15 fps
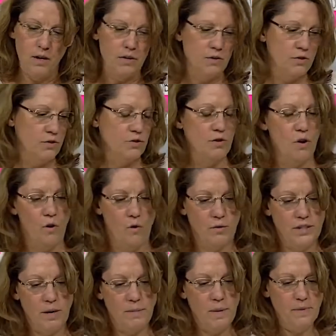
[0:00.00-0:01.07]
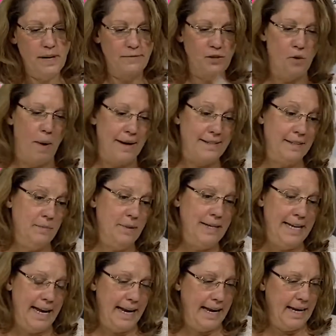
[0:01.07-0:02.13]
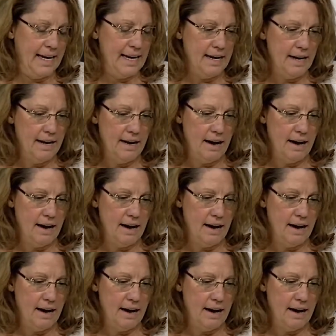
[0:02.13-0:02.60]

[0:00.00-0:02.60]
So sometimes I have to go back to the beginning